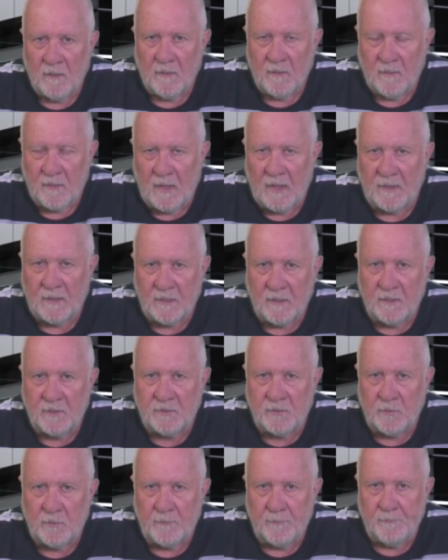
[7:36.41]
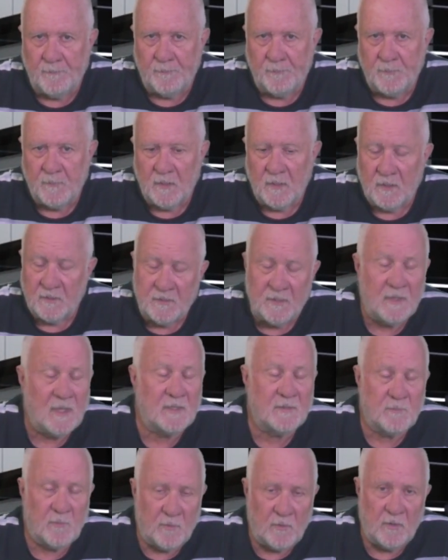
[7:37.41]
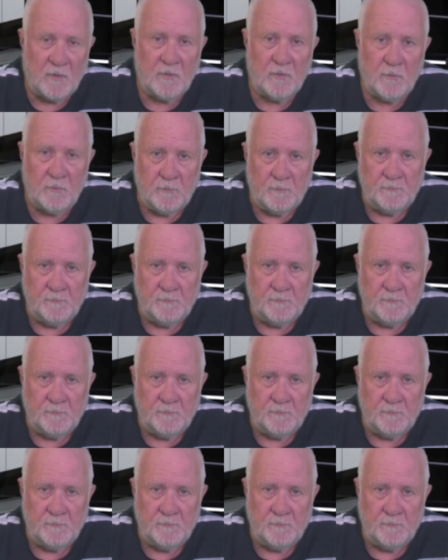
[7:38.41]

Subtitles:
that issue. So that's what I do.